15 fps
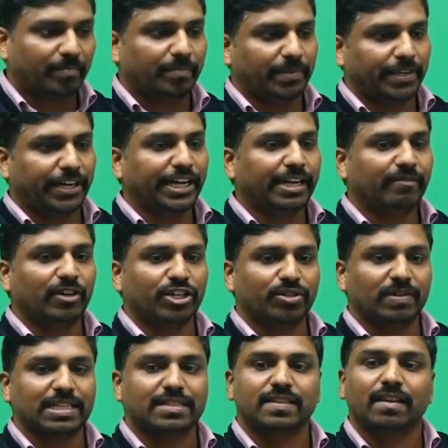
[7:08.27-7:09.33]

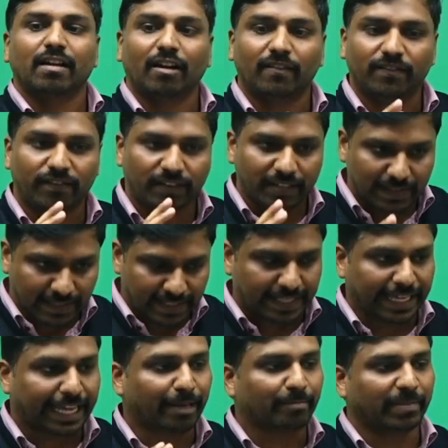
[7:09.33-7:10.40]
Individuals of
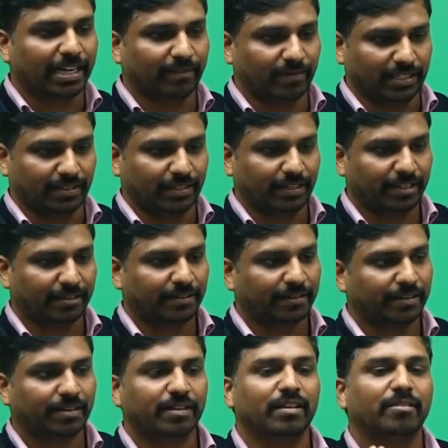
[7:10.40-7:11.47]
same level
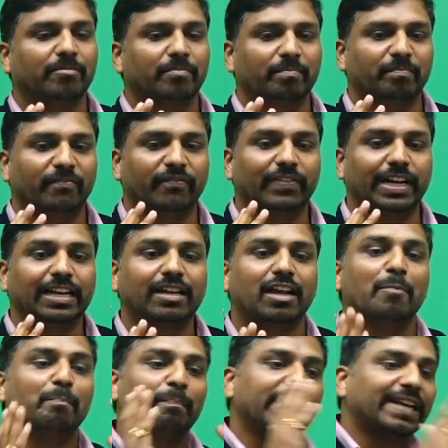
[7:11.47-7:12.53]
will
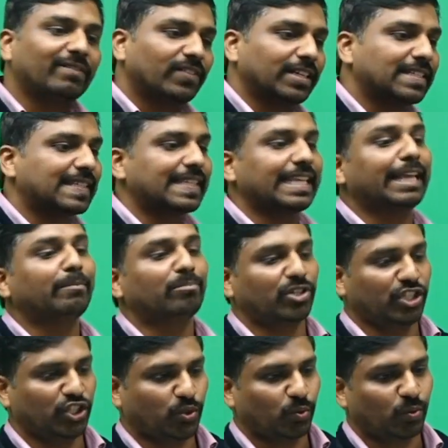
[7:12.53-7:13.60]
compete for same
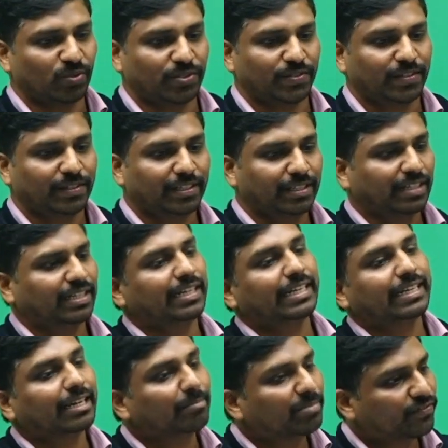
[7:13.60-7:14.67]
resource. It
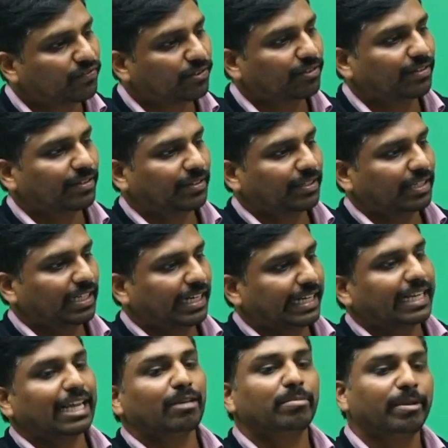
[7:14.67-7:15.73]
can be food, it
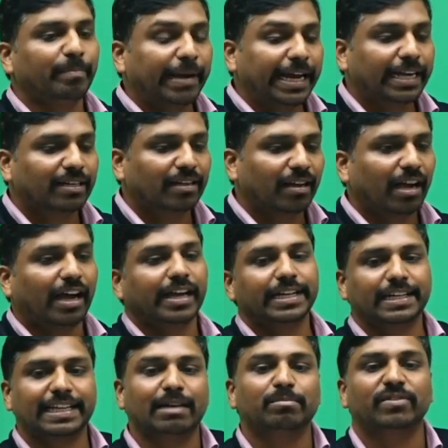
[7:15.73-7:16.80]
can be mate, or it
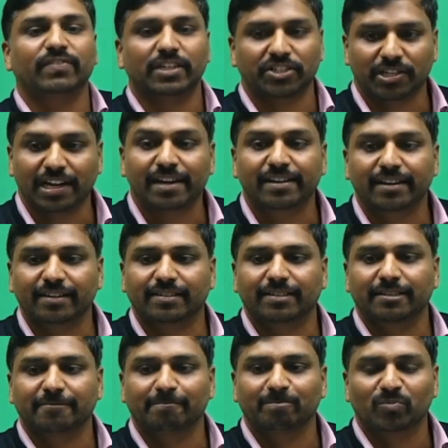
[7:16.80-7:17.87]
can be for shelter.
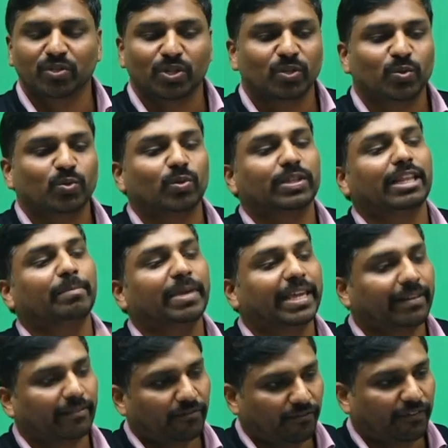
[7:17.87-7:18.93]
So they may
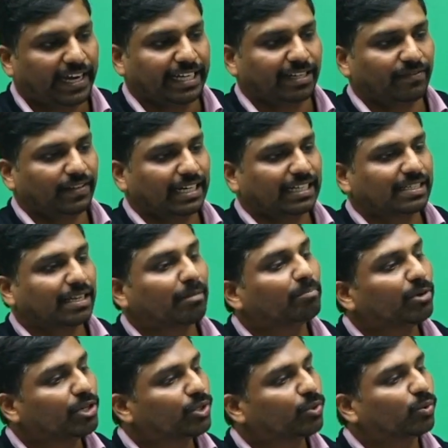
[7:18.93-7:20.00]
fight. For example,
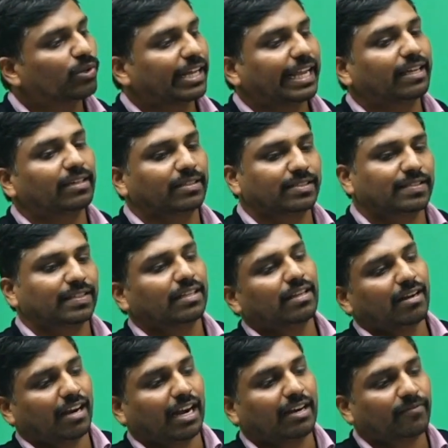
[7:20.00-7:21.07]
two tigers
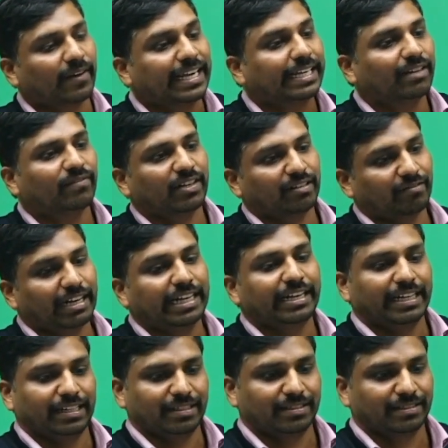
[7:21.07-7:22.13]
are fighting for one deer.